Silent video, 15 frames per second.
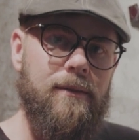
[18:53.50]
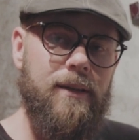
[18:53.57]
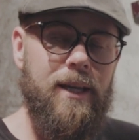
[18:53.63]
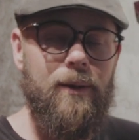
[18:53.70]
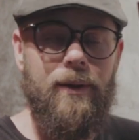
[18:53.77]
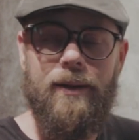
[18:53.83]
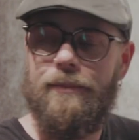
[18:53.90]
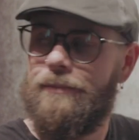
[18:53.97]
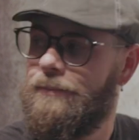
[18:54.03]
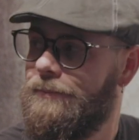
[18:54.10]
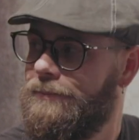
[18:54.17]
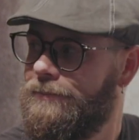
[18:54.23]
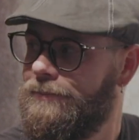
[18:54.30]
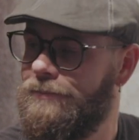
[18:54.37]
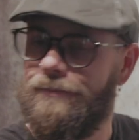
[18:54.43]
Anyway,
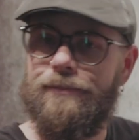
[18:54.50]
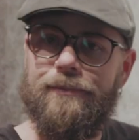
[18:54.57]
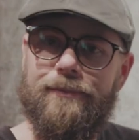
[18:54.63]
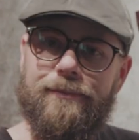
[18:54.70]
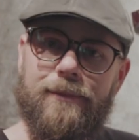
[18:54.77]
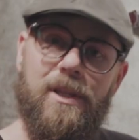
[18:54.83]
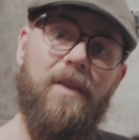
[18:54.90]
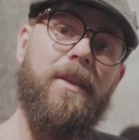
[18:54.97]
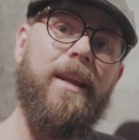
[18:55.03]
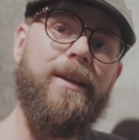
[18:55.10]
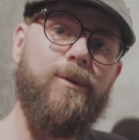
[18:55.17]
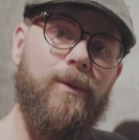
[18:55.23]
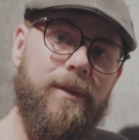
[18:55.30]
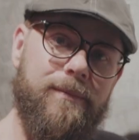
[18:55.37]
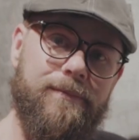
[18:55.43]
see you in the
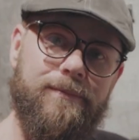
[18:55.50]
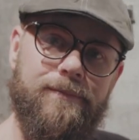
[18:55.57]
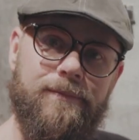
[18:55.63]
next one.